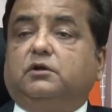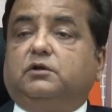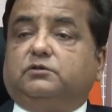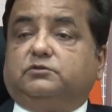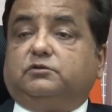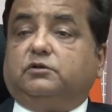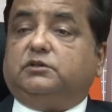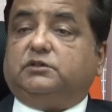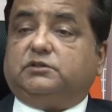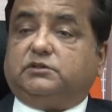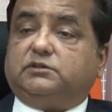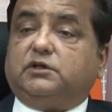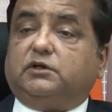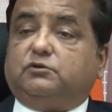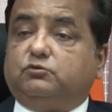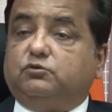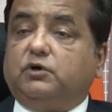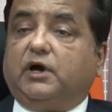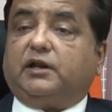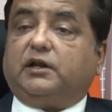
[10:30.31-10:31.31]
So this is the
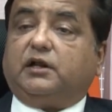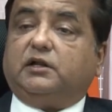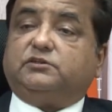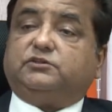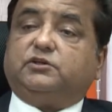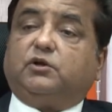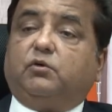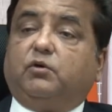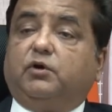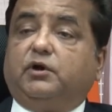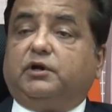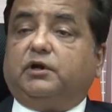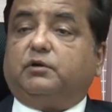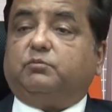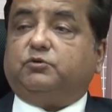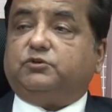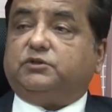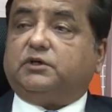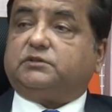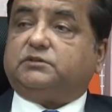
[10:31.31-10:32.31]
two agriculture oriented
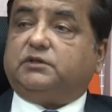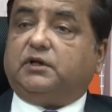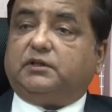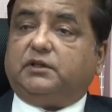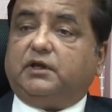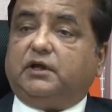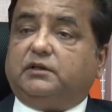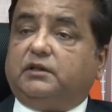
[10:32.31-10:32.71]
projects are there.